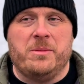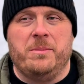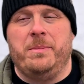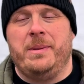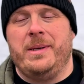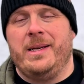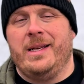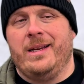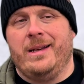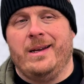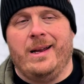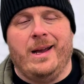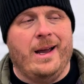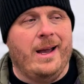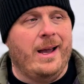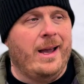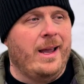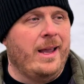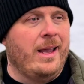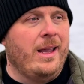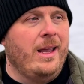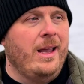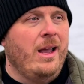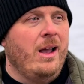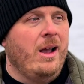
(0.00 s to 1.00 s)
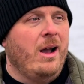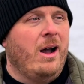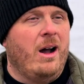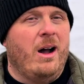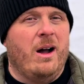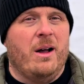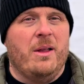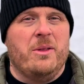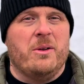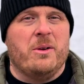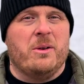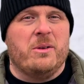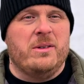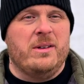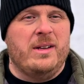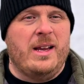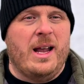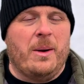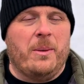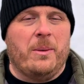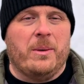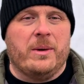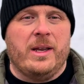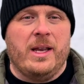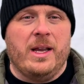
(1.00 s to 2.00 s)
BNI, other
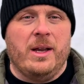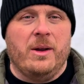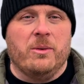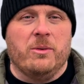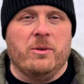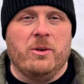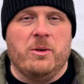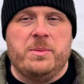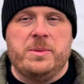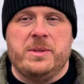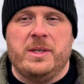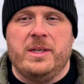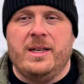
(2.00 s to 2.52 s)
networking groups.